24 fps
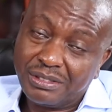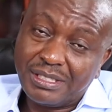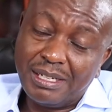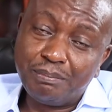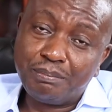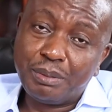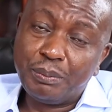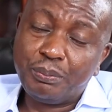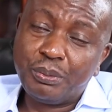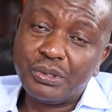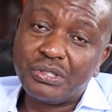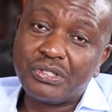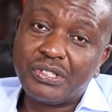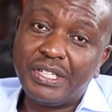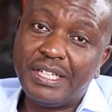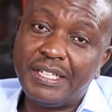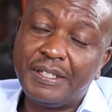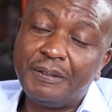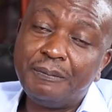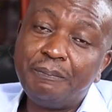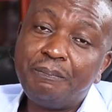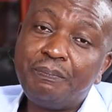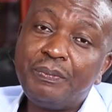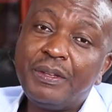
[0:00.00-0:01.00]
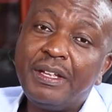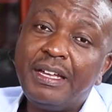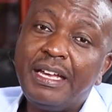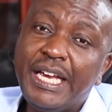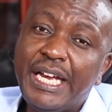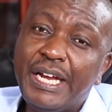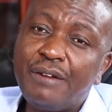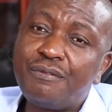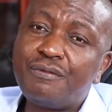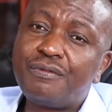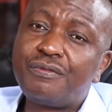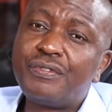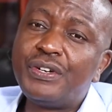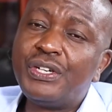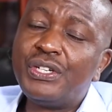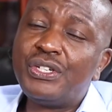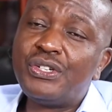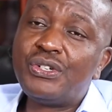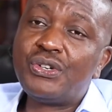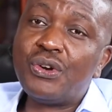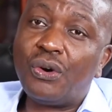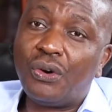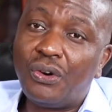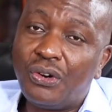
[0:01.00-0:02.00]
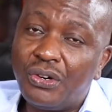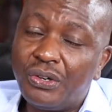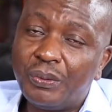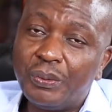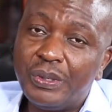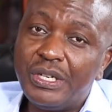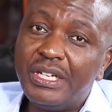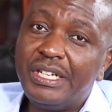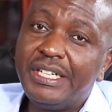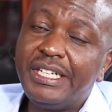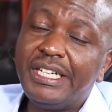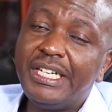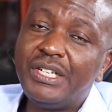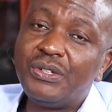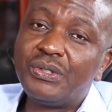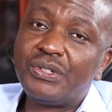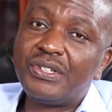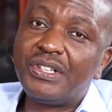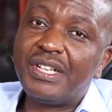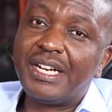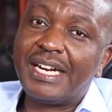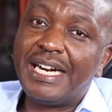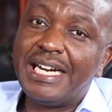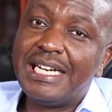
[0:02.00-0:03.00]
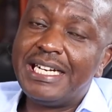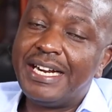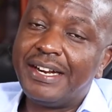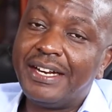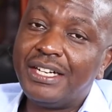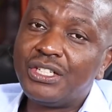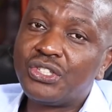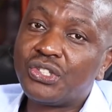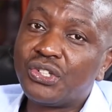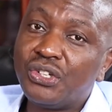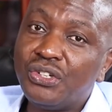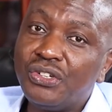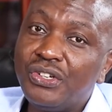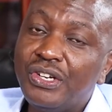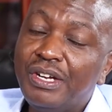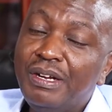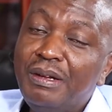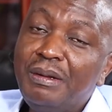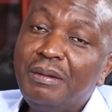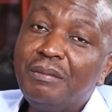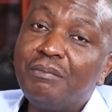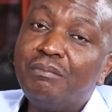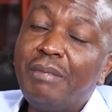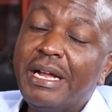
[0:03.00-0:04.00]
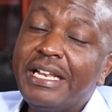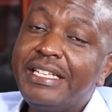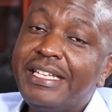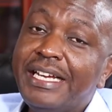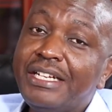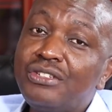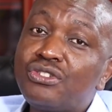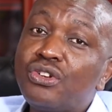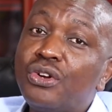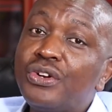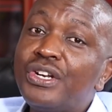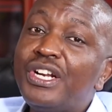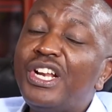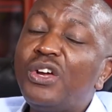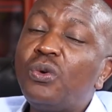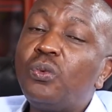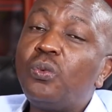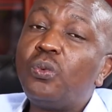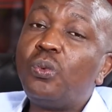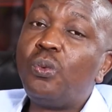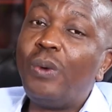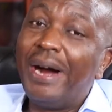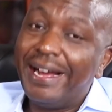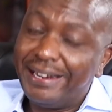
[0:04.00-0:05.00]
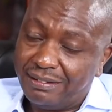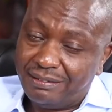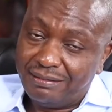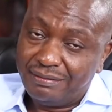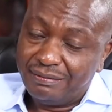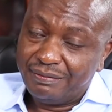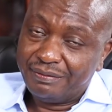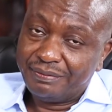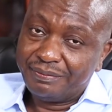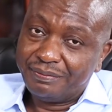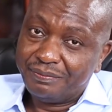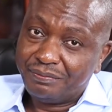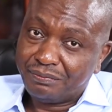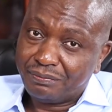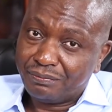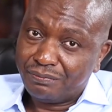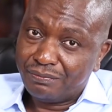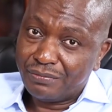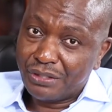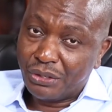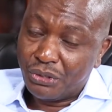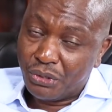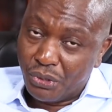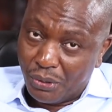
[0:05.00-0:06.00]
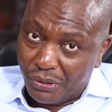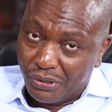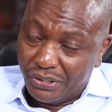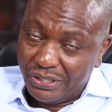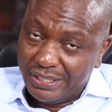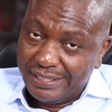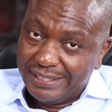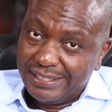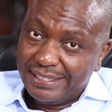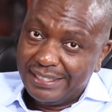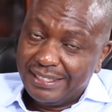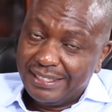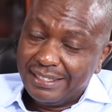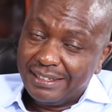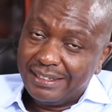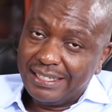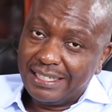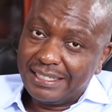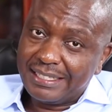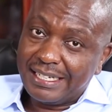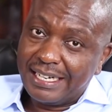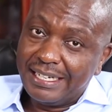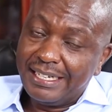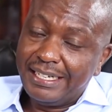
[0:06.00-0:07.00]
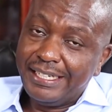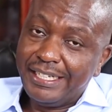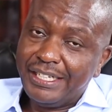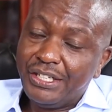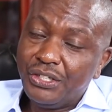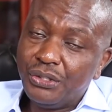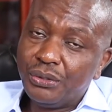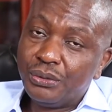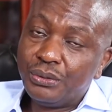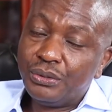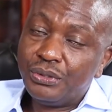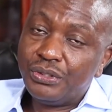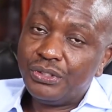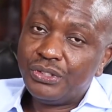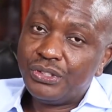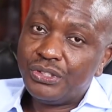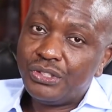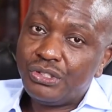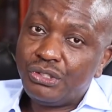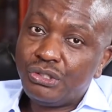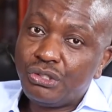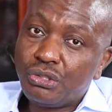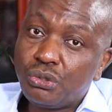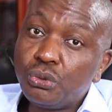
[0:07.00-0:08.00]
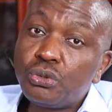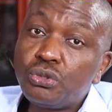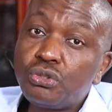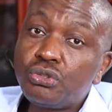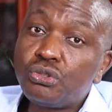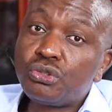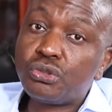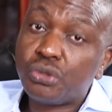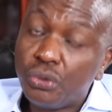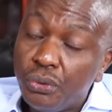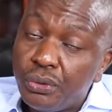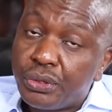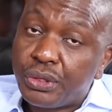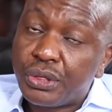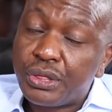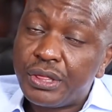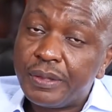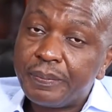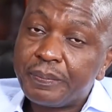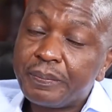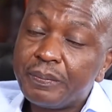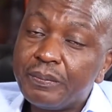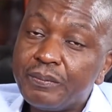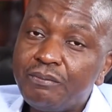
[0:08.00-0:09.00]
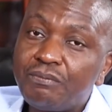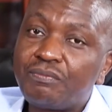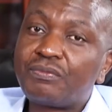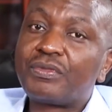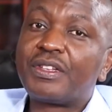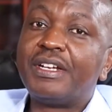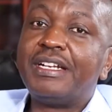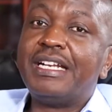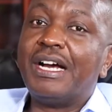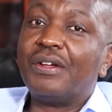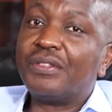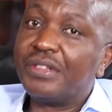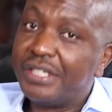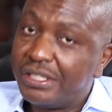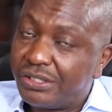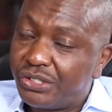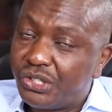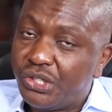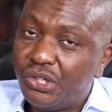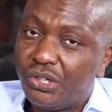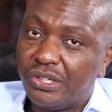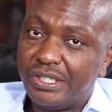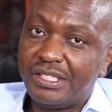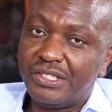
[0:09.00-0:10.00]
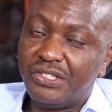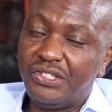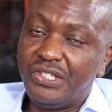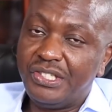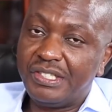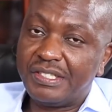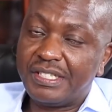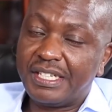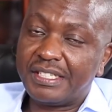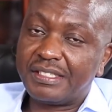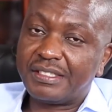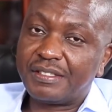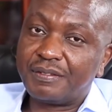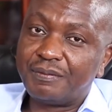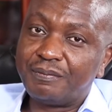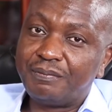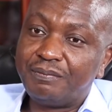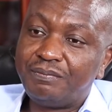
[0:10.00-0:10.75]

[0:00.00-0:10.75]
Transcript: some people say every door will lead you to the right direction, but there's only one door that can lead you to truth. Now, this door is Jesus.